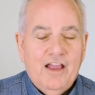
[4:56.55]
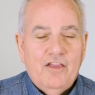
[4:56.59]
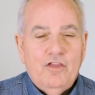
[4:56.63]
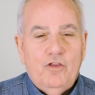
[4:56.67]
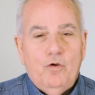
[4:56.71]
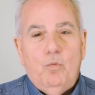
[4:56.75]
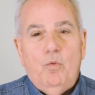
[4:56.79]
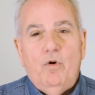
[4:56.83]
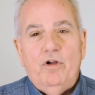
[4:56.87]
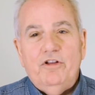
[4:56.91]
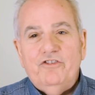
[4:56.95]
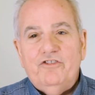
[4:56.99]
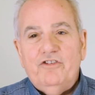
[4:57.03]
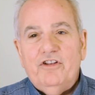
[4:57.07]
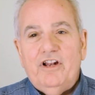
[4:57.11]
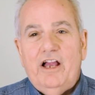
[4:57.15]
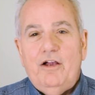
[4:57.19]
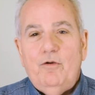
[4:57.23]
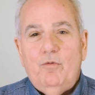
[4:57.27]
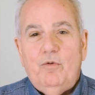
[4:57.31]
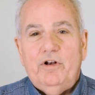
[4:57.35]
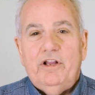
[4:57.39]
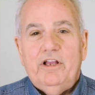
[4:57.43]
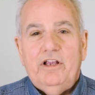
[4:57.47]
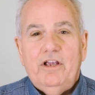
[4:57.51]
The ones that I
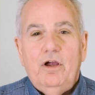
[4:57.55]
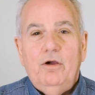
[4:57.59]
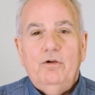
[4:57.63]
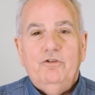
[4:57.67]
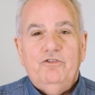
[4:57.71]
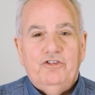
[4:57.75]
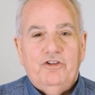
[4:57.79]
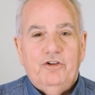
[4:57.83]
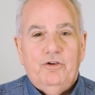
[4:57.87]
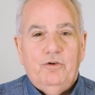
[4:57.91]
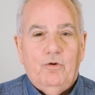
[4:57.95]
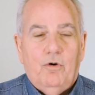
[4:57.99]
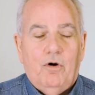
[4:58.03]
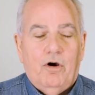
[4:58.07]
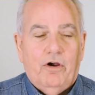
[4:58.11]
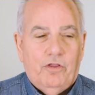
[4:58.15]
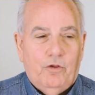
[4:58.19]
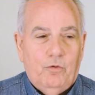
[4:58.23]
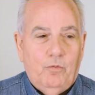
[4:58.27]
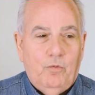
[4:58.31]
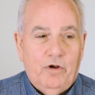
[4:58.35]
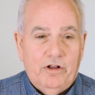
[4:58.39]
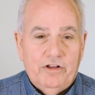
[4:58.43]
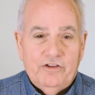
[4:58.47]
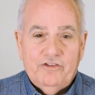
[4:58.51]
want to go to are
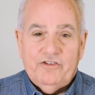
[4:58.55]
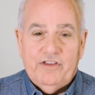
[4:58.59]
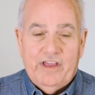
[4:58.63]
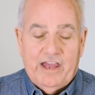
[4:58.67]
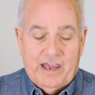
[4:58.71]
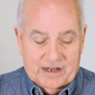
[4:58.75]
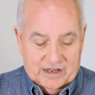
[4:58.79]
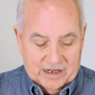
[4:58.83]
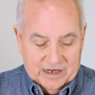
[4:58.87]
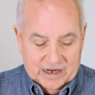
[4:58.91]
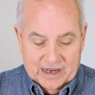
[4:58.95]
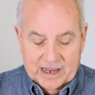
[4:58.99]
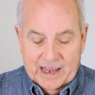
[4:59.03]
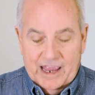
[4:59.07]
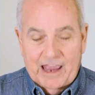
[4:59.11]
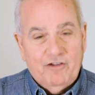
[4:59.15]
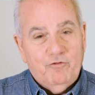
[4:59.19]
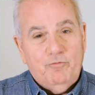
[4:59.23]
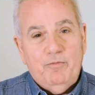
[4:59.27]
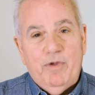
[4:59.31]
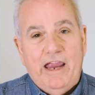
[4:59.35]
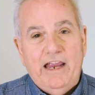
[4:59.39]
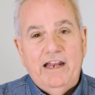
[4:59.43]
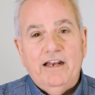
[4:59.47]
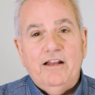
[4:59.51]
the ones that
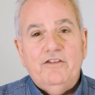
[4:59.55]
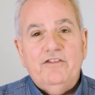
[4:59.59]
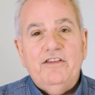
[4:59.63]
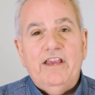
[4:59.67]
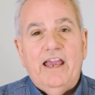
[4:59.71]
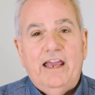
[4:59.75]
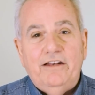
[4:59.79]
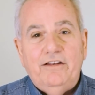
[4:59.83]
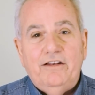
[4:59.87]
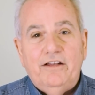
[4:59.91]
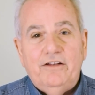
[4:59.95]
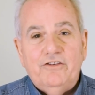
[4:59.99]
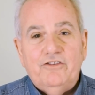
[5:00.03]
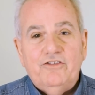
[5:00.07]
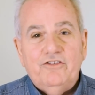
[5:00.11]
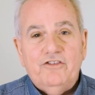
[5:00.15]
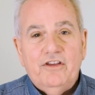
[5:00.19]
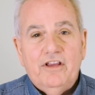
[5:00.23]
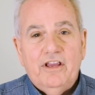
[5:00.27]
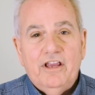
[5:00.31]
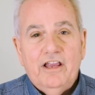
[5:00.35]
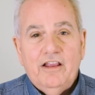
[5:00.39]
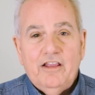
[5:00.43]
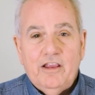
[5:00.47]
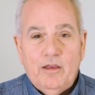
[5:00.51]
have paid attendance,
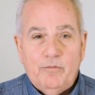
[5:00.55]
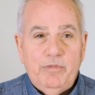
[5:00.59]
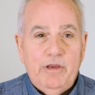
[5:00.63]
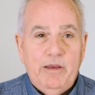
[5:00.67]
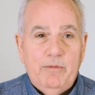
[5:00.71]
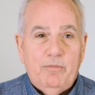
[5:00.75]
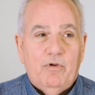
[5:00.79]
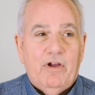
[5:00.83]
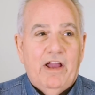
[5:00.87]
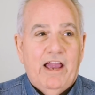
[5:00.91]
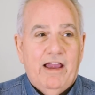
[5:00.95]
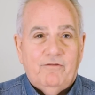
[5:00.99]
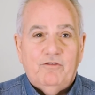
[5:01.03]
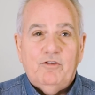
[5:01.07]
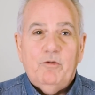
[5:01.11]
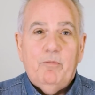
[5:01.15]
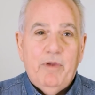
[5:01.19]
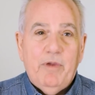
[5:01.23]
that people have to